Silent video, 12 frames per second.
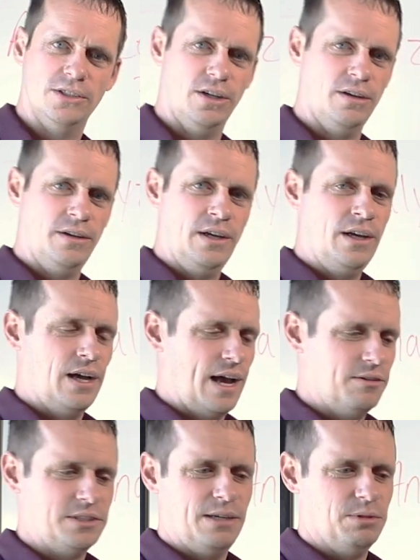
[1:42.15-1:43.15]
So
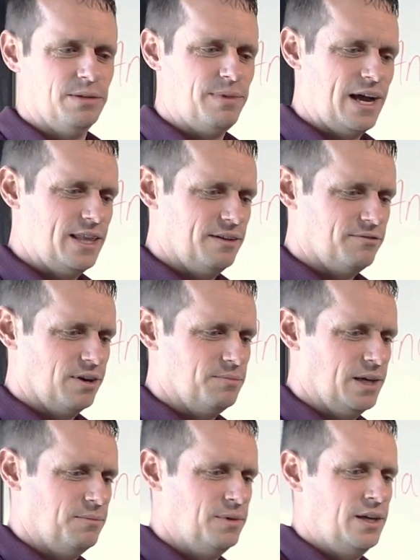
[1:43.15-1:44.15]
I was able to buy that
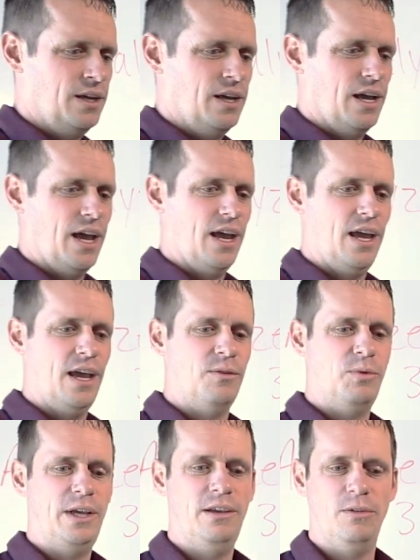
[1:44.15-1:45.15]
from them,
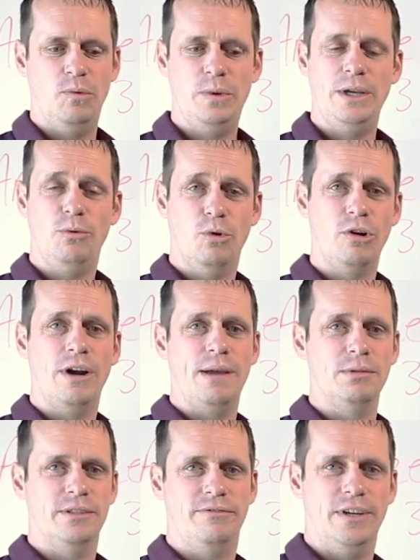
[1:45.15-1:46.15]
and we were
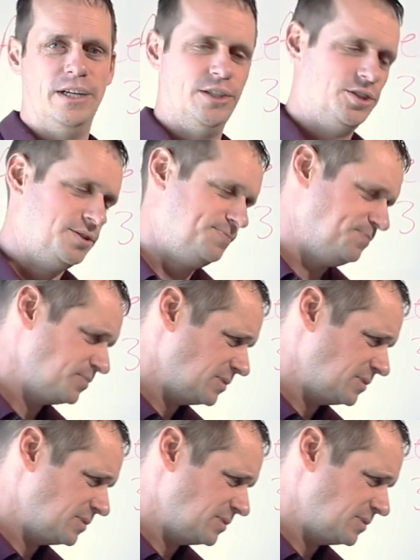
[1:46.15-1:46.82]
able to finish.